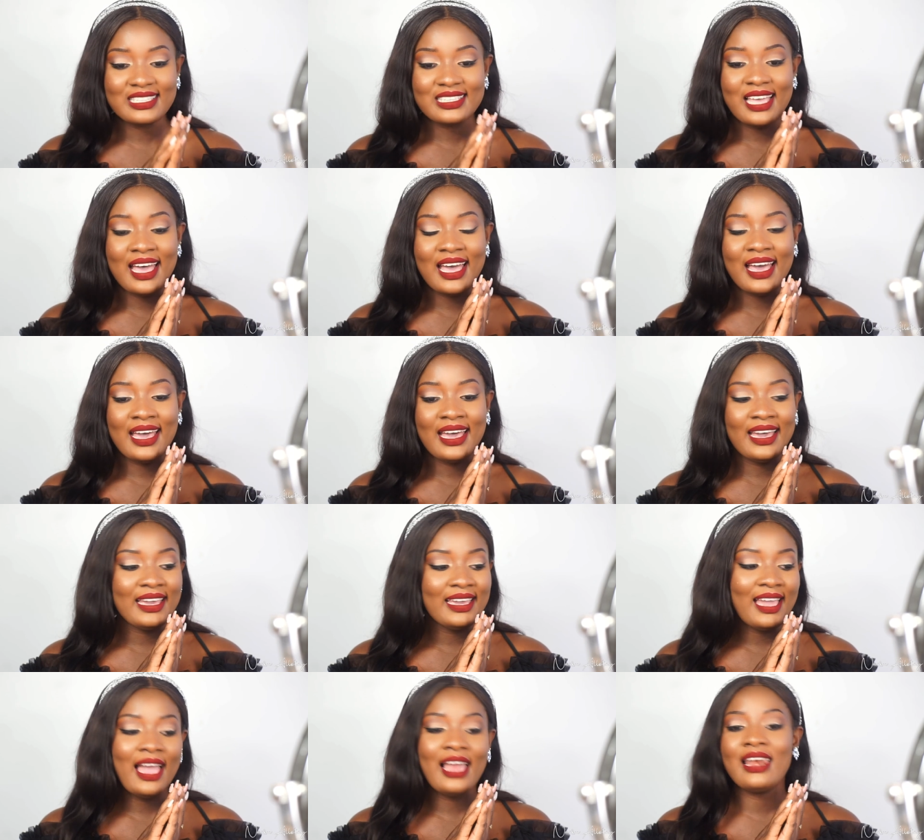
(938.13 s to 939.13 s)

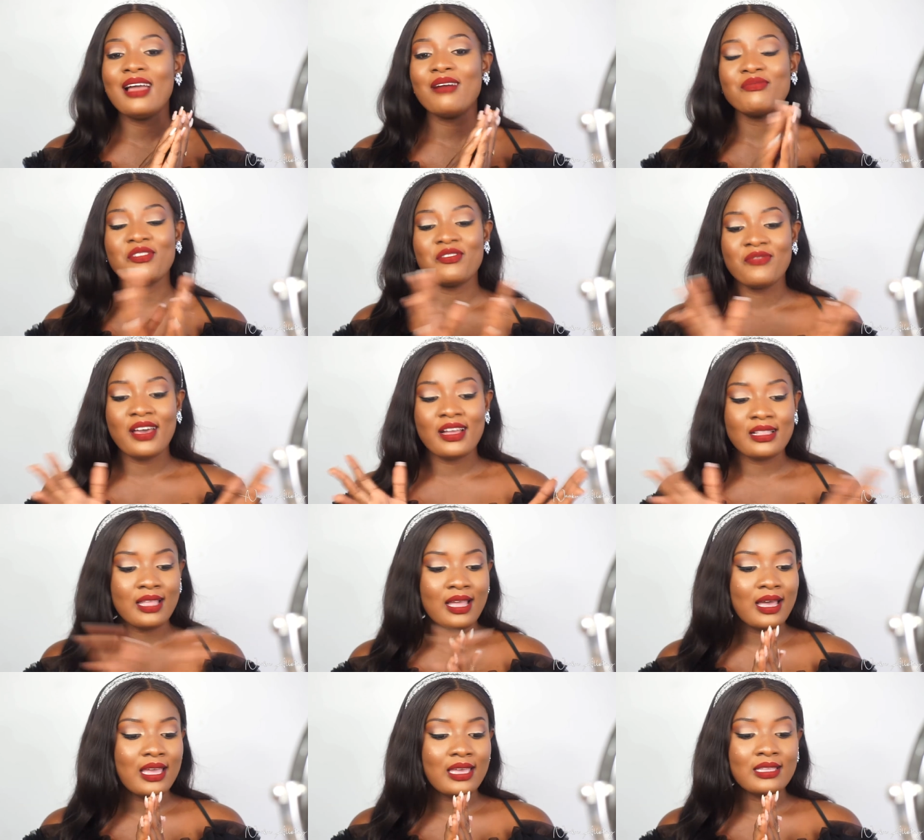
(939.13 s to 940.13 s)
I love the fact
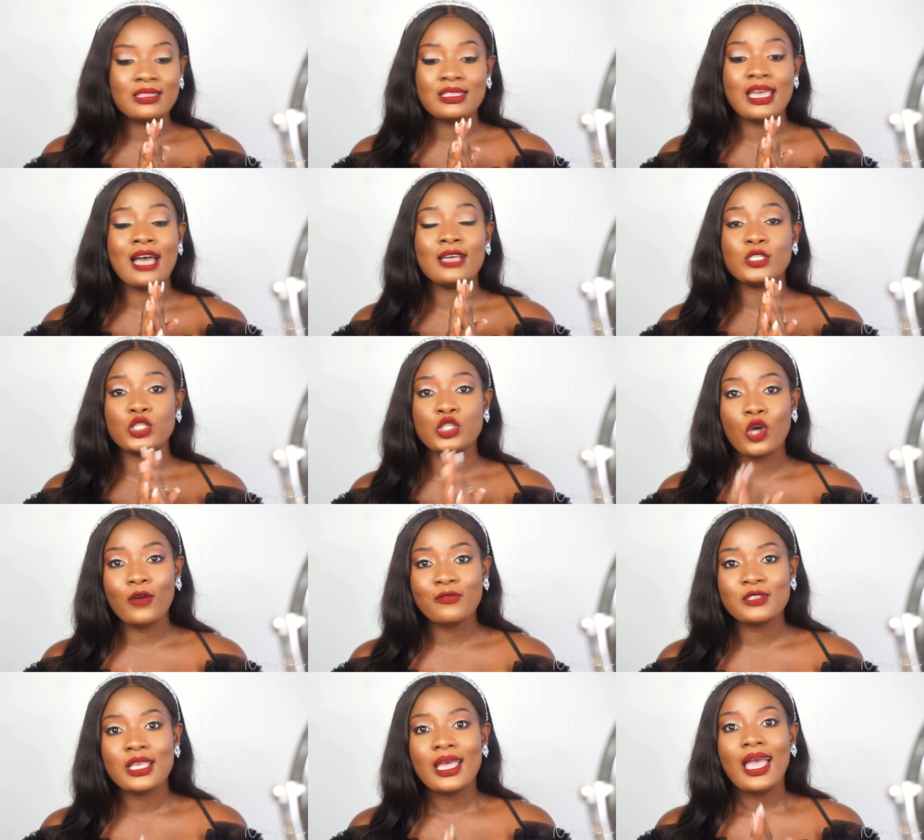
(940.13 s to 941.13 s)
that they are
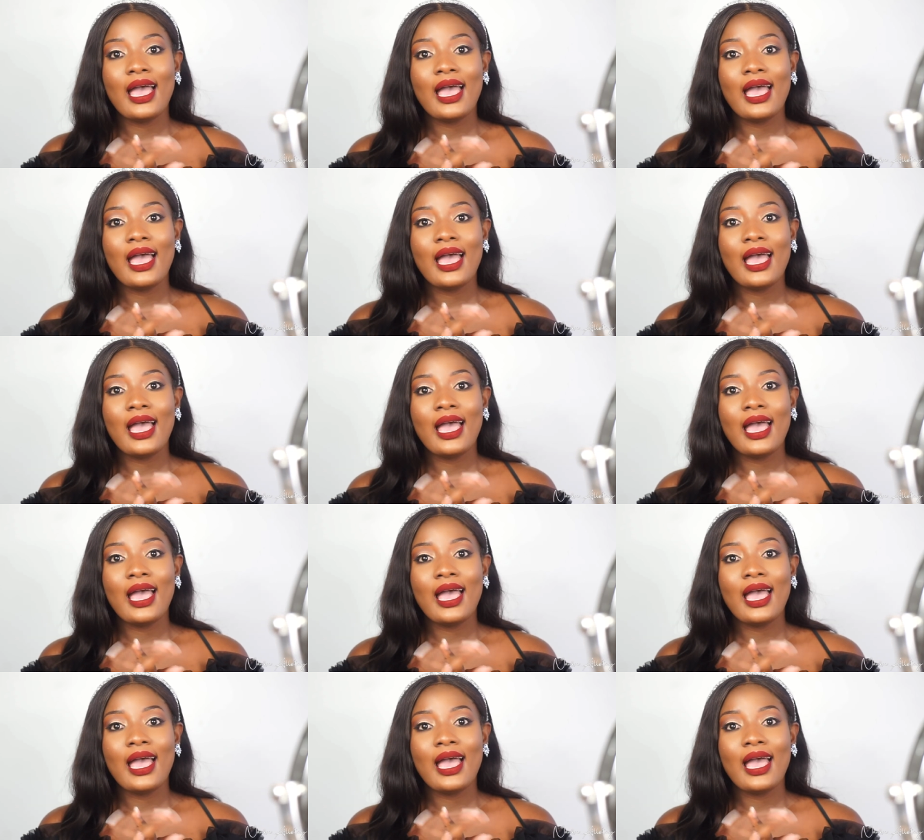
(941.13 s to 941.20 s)
soft.